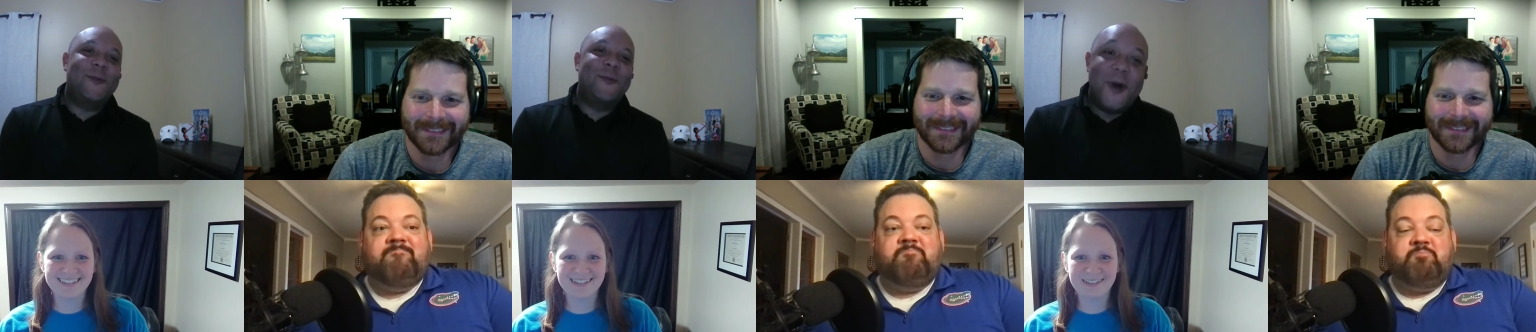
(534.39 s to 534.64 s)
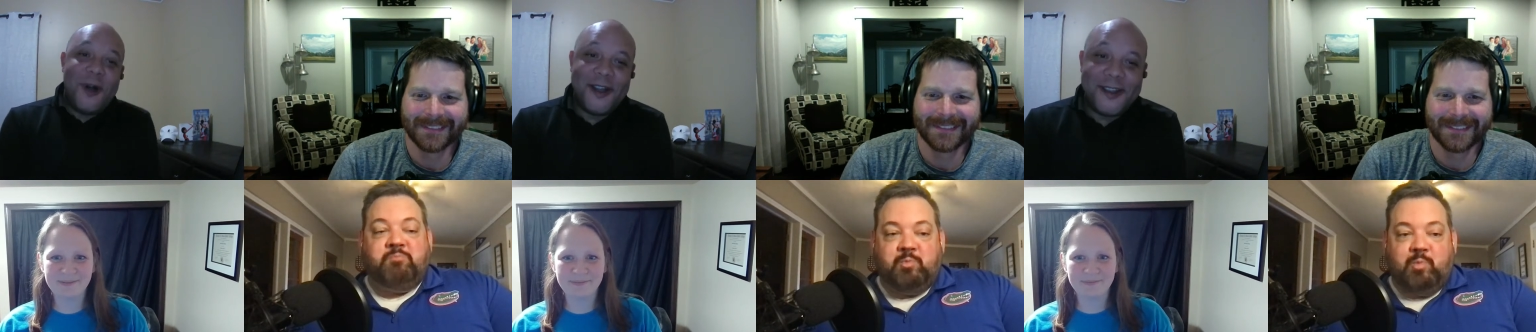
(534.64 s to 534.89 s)

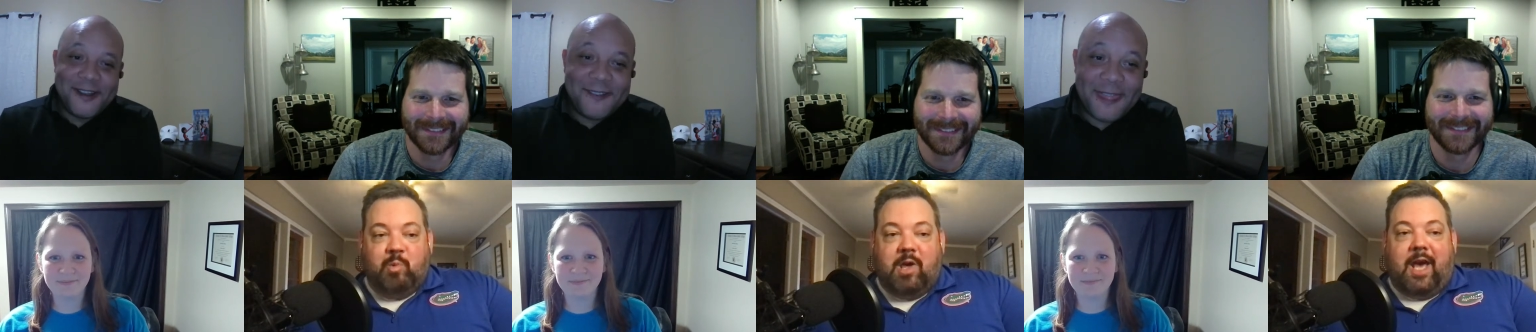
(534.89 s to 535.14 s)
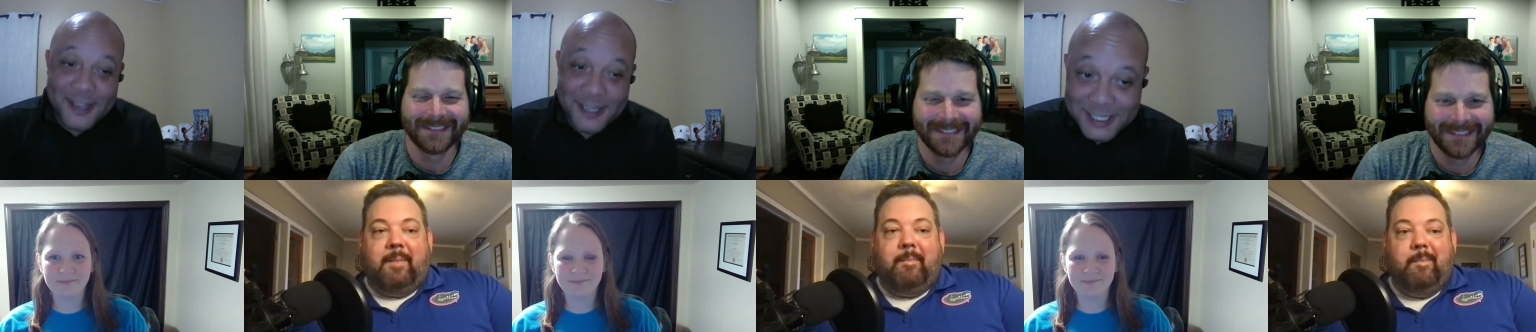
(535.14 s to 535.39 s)
Speaker 1: One
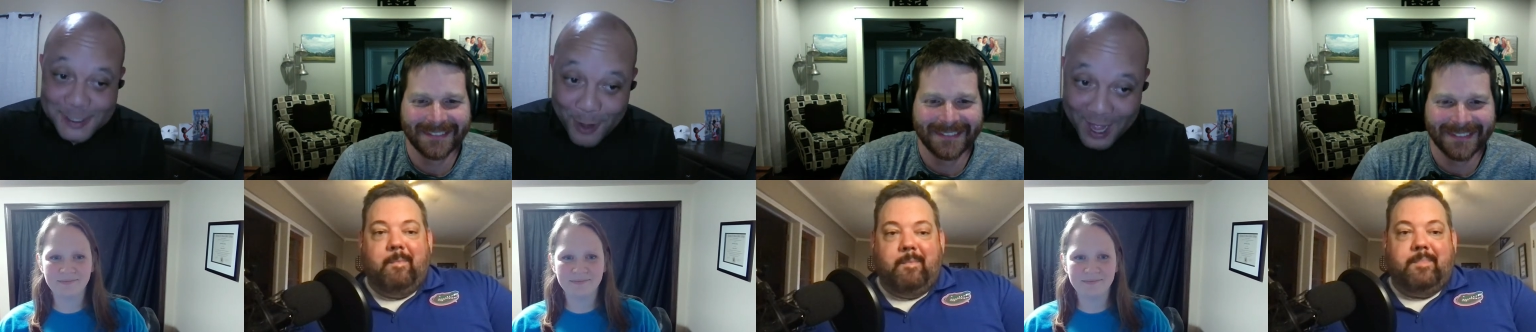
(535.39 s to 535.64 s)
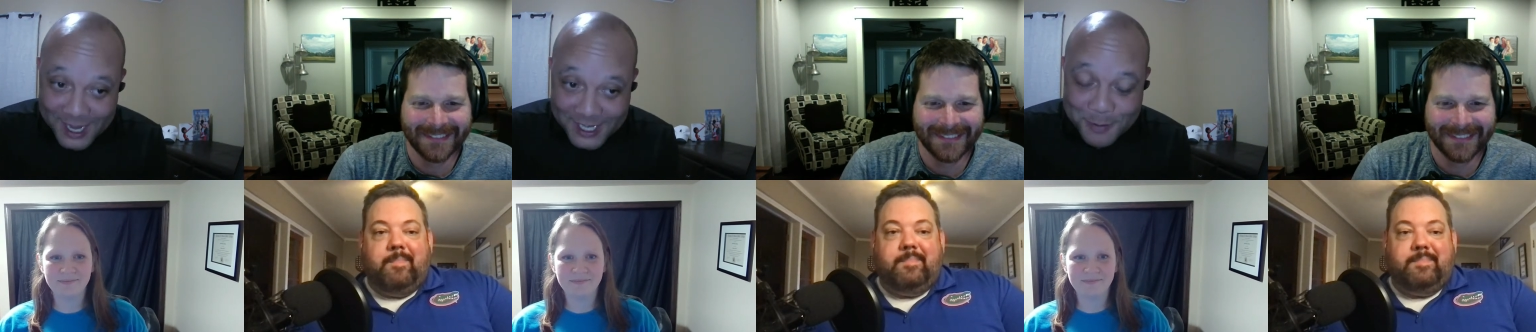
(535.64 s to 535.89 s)
okay. is
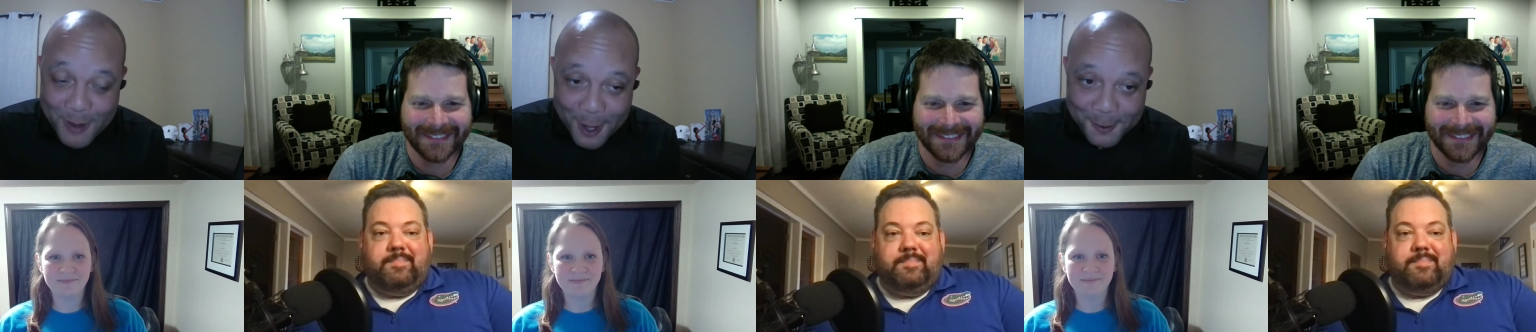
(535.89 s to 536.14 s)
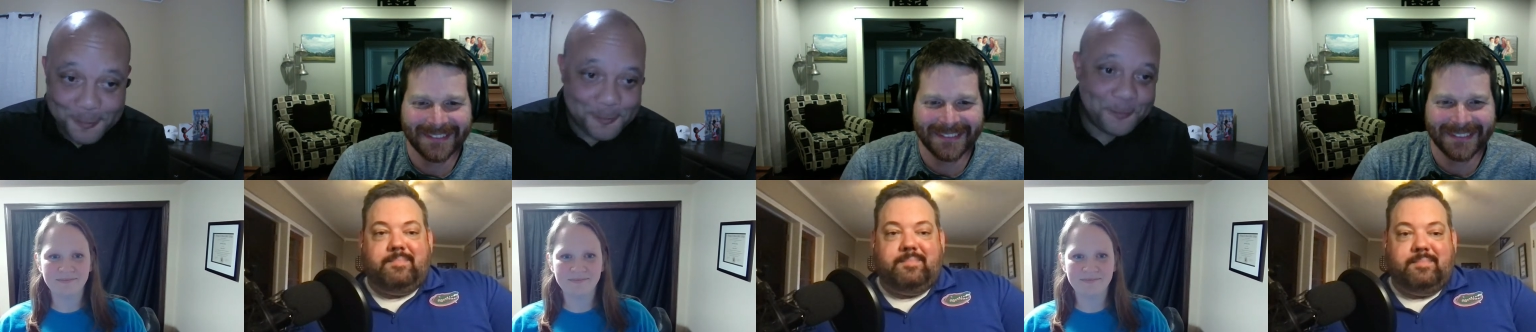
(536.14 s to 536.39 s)
Splash
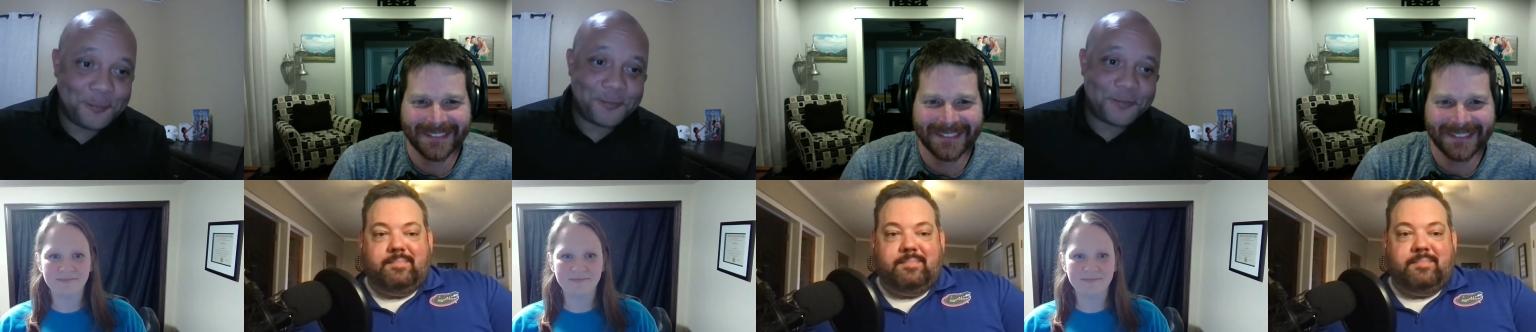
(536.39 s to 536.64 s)
Mountain.